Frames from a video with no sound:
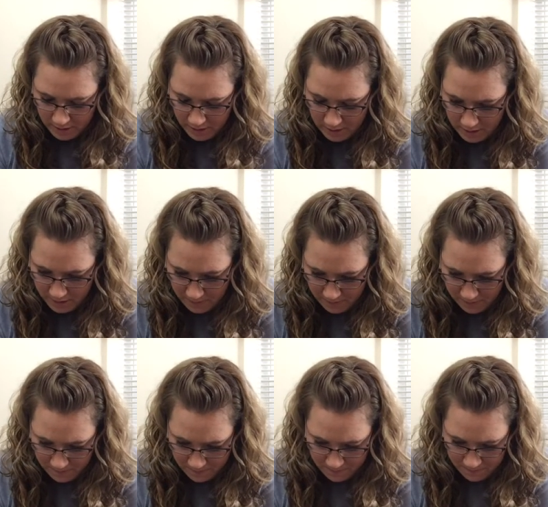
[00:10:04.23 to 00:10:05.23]

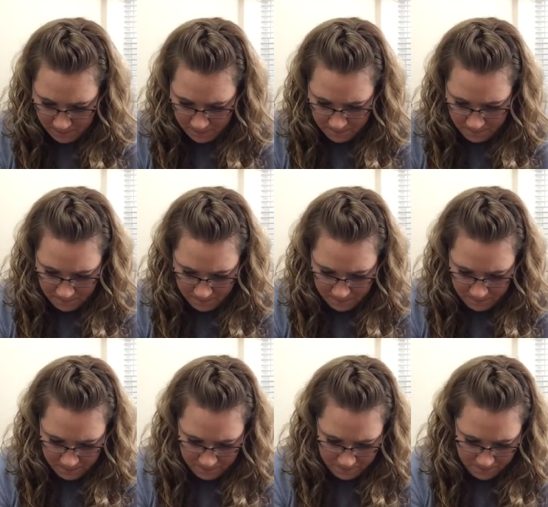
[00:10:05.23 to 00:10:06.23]

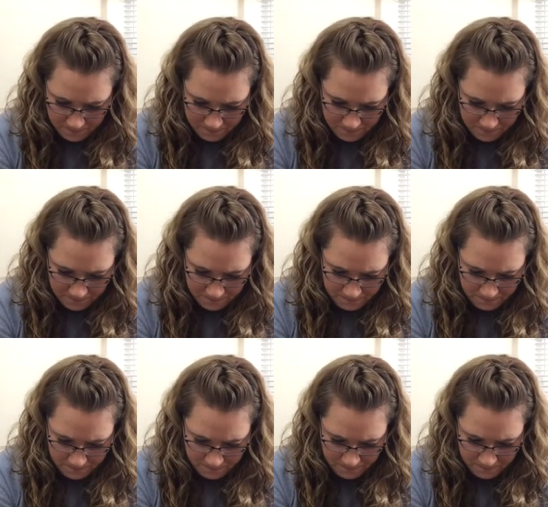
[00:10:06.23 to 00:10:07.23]

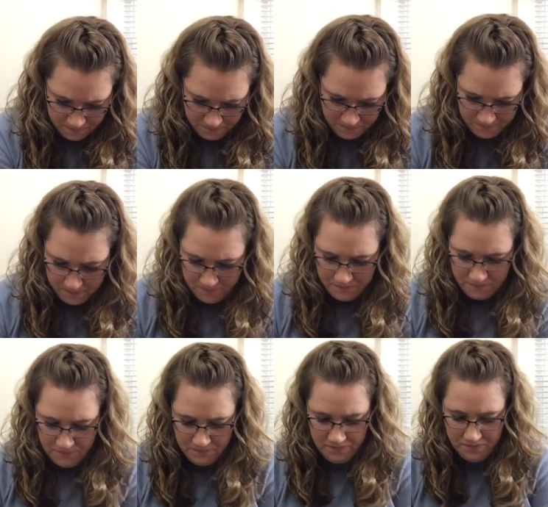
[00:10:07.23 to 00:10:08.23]

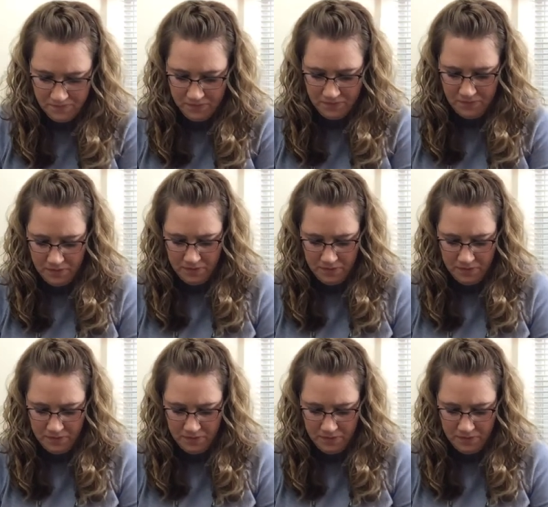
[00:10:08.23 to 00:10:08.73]
Nothing is said.